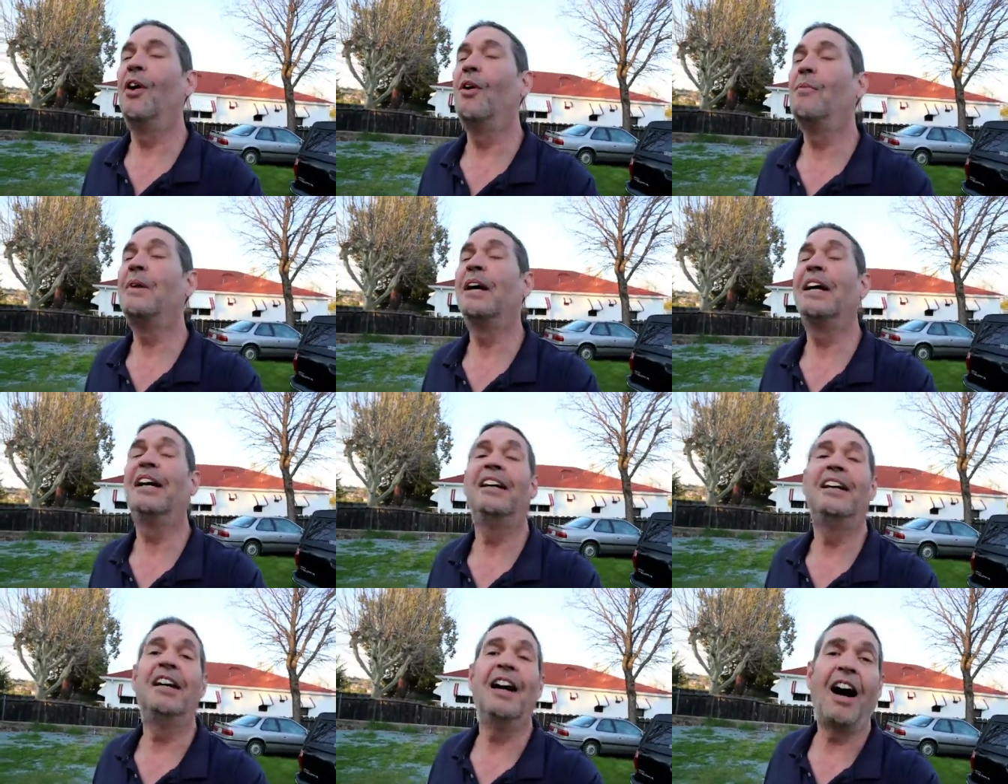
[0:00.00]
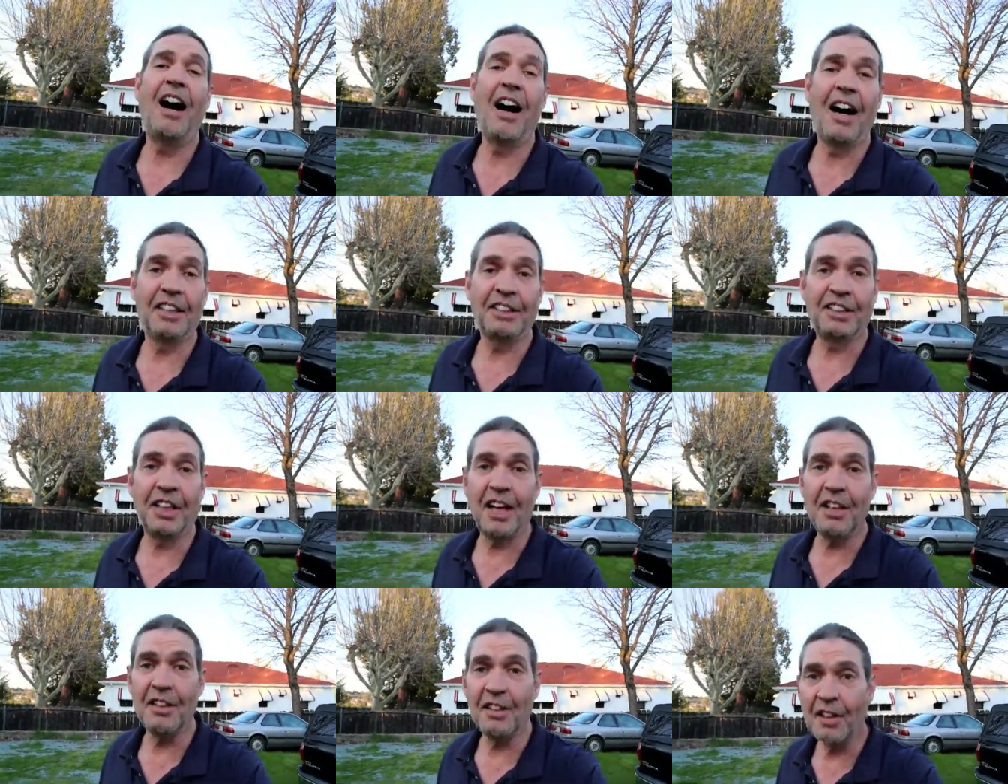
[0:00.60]
Oh my
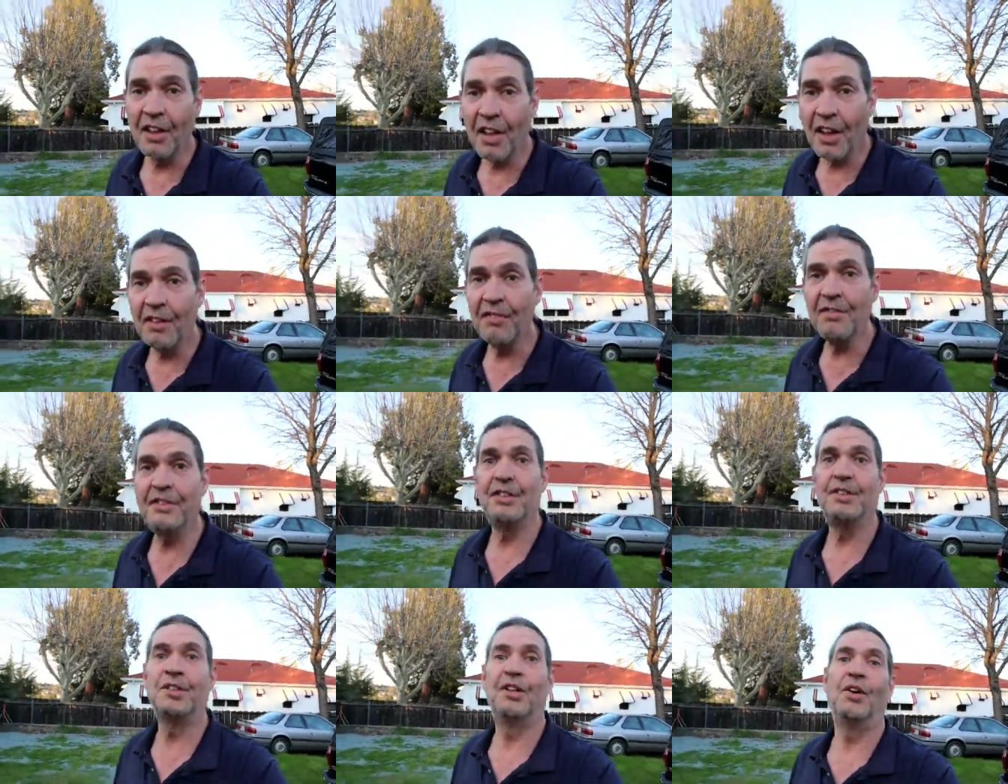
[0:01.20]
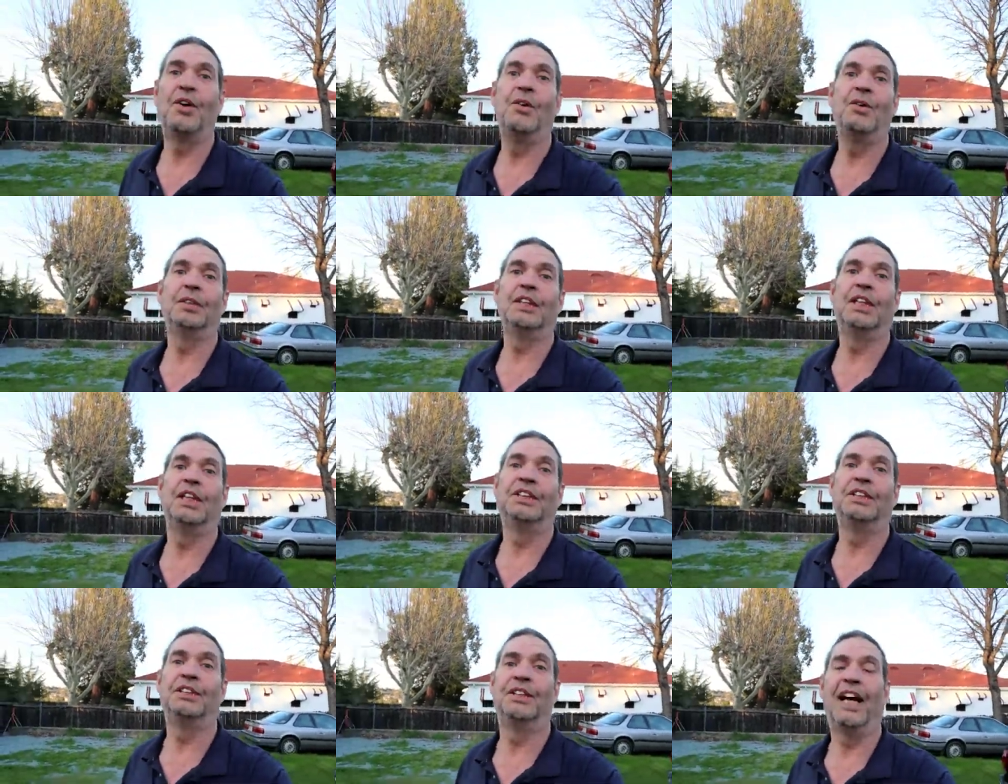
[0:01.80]
gosh, I love this gold
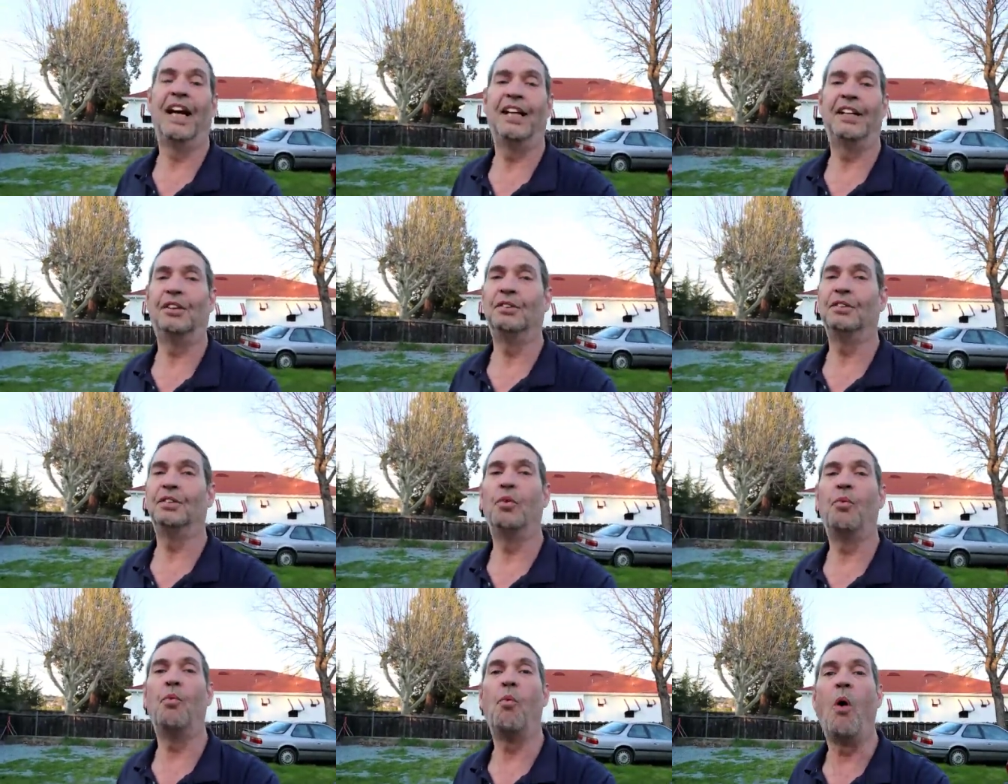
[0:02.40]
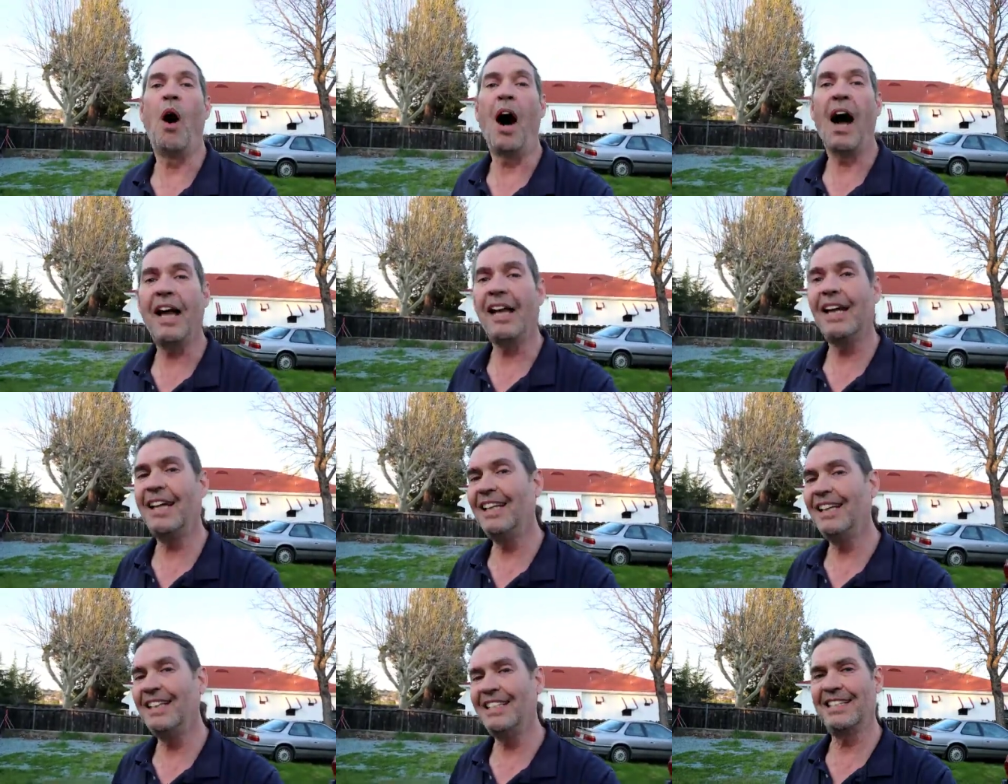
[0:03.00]
country. I don't know why
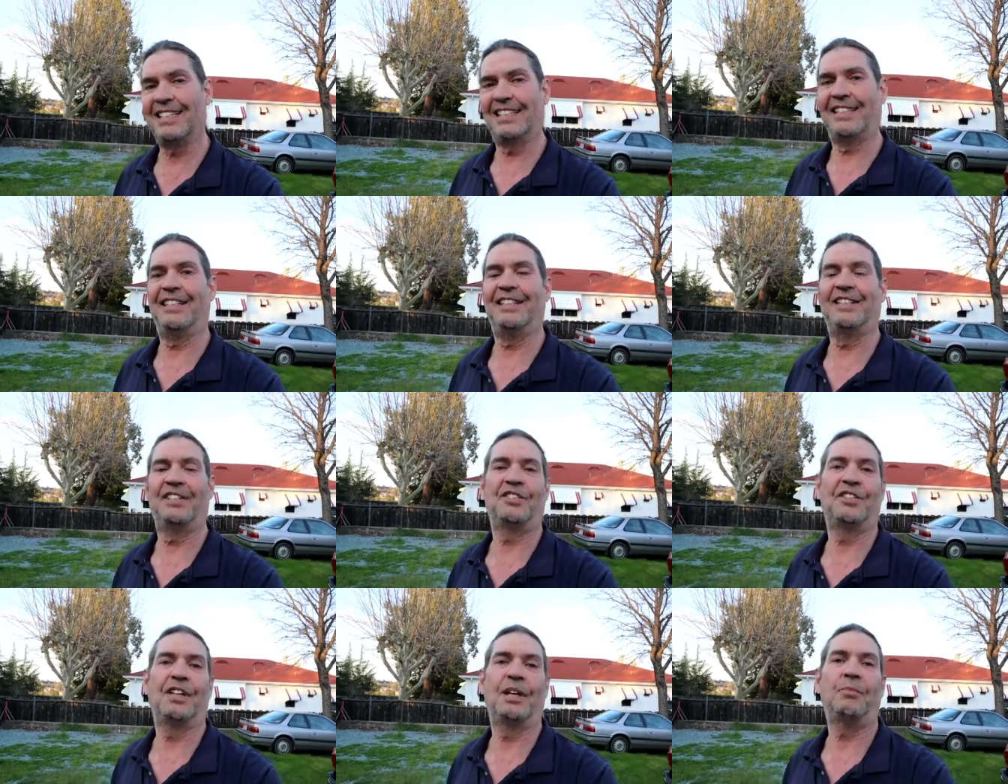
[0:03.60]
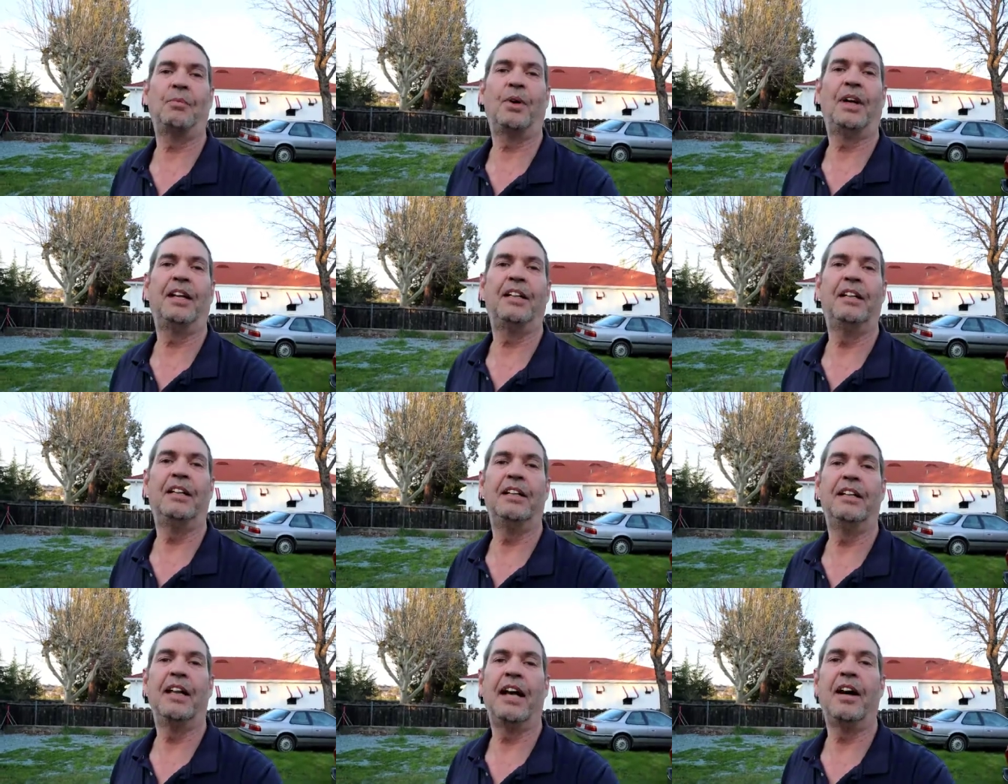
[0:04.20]
I didn't see it the same way I
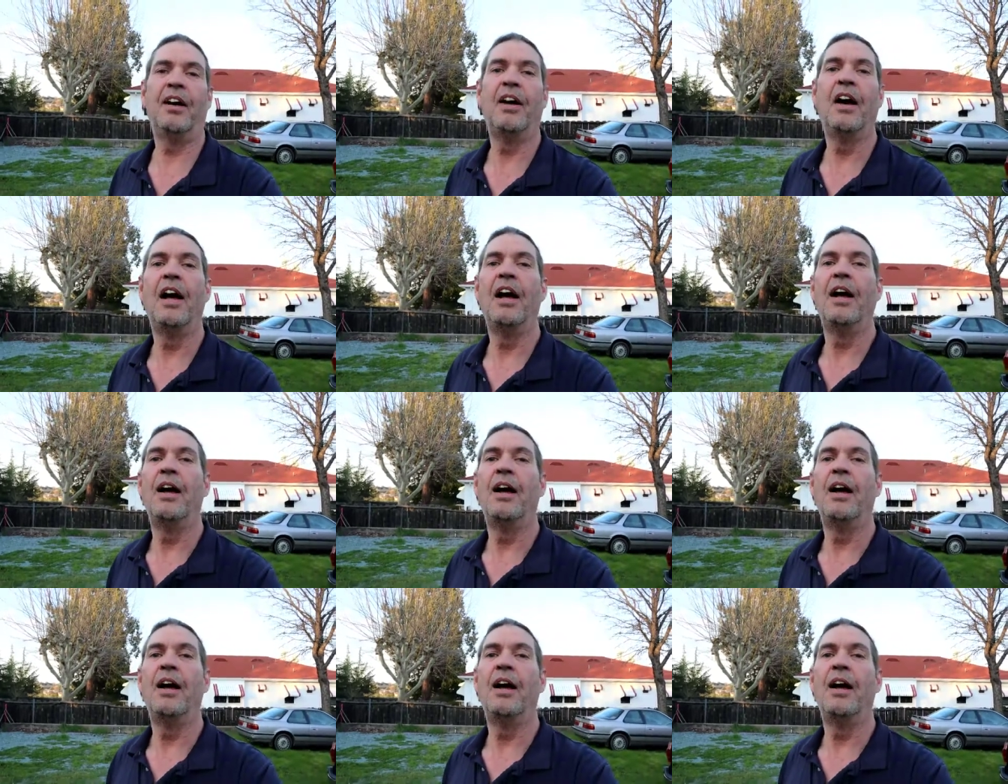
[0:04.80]
did now.